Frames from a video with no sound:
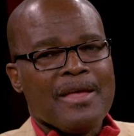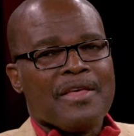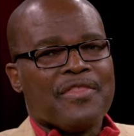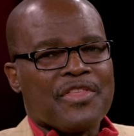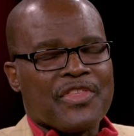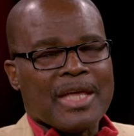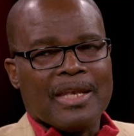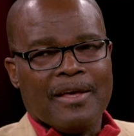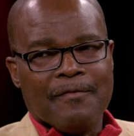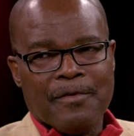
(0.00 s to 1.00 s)
The third
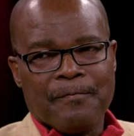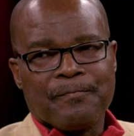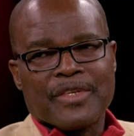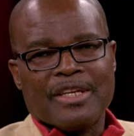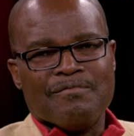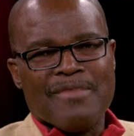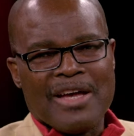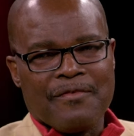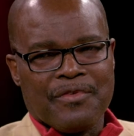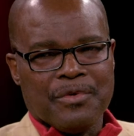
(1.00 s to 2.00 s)
level in my
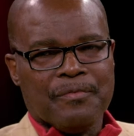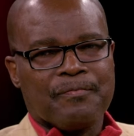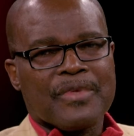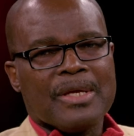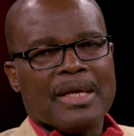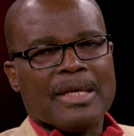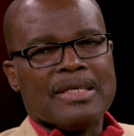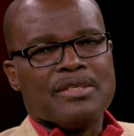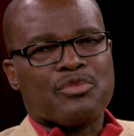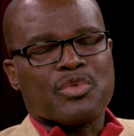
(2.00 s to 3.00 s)
view,
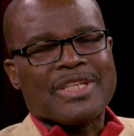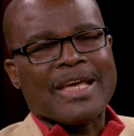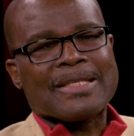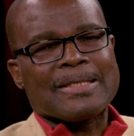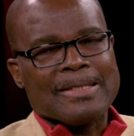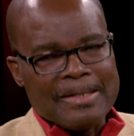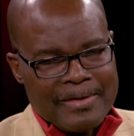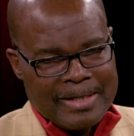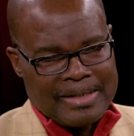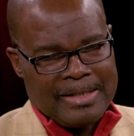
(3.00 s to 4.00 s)
is to take
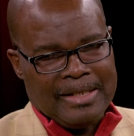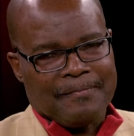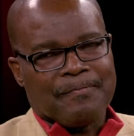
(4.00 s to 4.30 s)
seriously